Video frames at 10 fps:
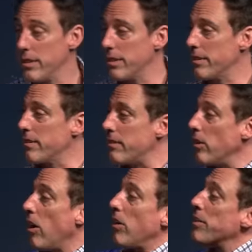than see
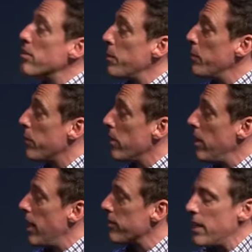all these people
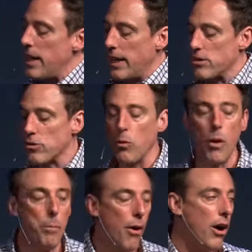lost. And so
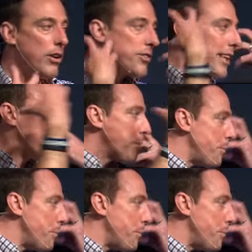what Paul's like